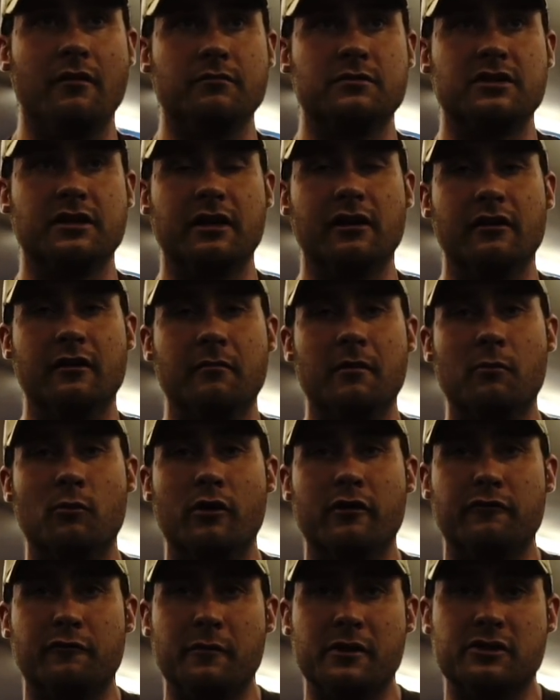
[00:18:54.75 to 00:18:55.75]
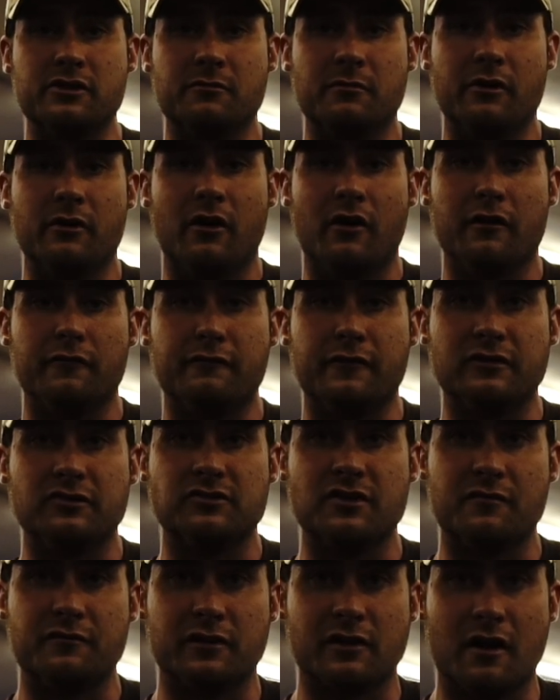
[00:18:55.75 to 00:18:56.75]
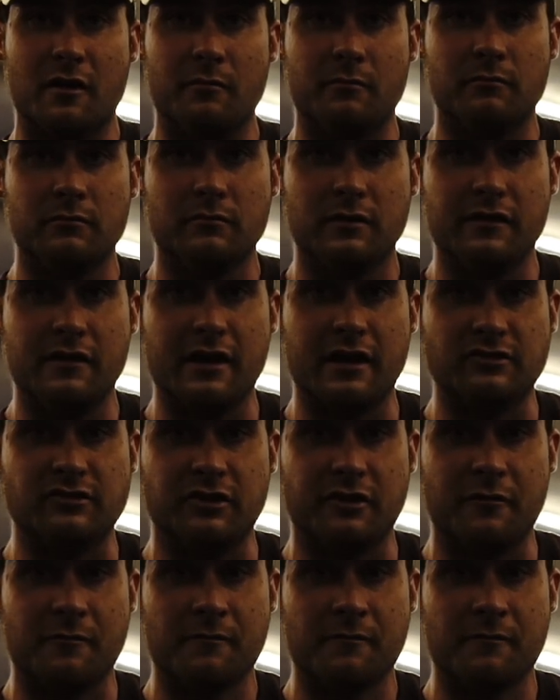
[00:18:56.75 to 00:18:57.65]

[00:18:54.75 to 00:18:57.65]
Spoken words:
to get a little bit more information about all the fun stuff to come in the next year.